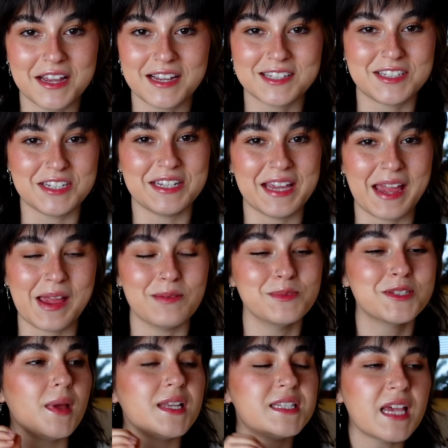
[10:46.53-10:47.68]
XD games.
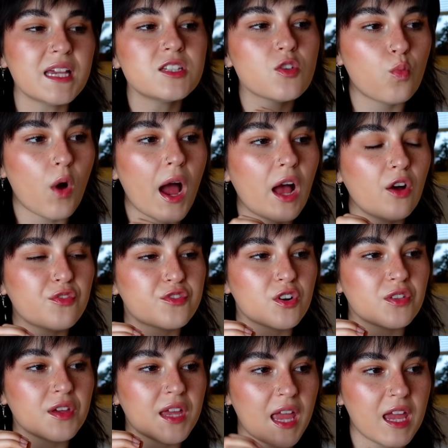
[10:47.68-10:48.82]
It takes a while for
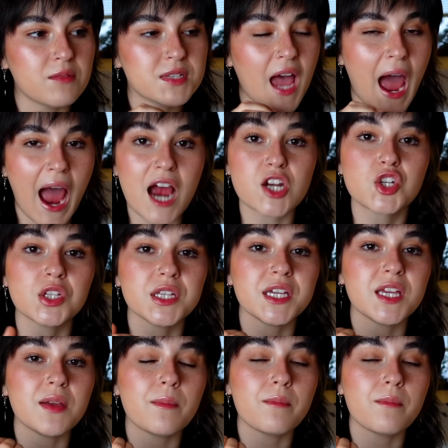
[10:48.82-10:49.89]
the game to actually